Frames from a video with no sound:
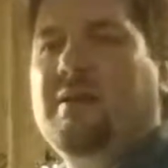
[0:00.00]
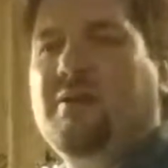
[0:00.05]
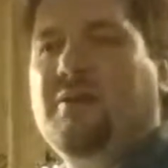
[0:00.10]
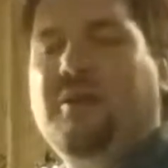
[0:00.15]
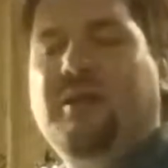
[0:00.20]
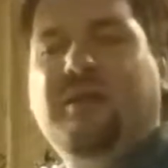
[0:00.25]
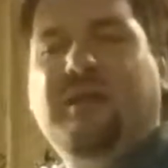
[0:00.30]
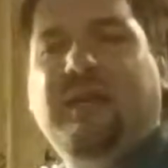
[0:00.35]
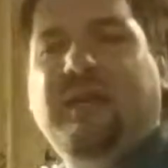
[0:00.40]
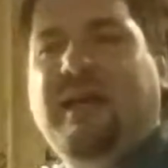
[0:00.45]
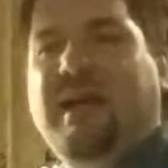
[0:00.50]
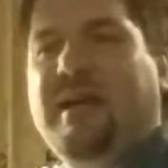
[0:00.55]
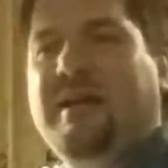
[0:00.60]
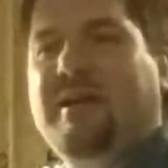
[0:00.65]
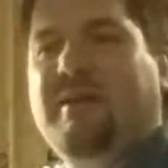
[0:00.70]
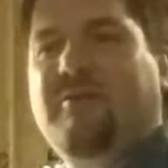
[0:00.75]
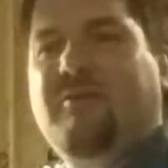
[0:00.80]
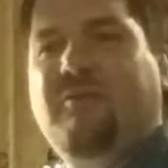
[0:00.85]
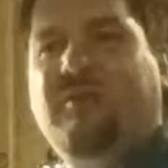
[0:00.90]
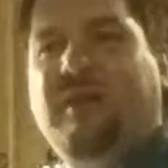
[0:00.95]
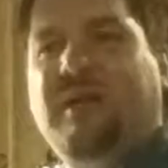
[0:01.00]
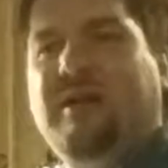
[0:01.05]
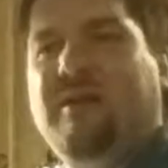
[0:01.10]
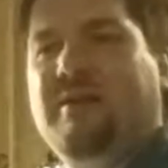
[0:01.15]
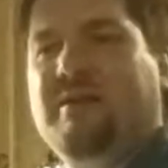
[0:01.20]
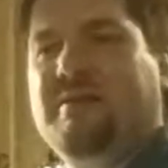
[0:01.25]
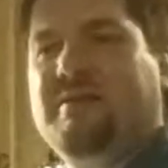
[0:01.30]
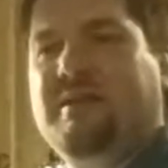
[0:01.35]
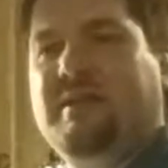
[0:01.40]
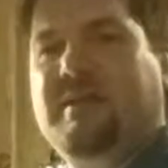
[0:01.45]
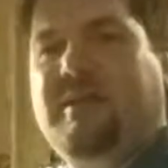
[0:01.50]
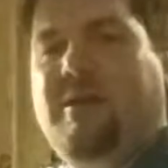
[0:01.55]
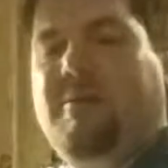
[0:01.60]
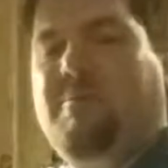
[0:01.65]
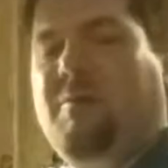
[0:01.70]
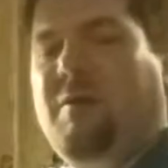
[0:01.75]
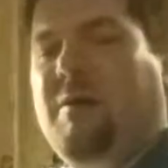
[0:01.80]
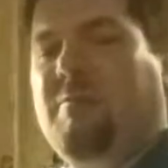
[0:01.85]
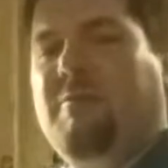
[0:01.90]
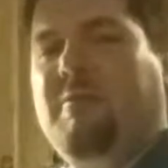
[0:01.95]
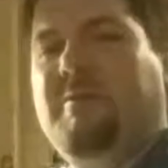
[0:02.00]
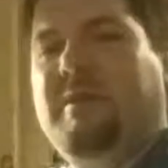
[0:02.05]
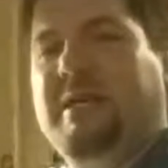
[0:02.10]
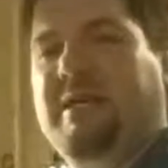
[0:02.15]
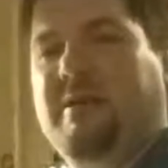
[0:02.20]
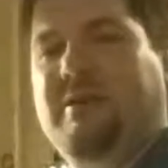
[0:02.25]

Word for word: The only thing I can figure is that they're probably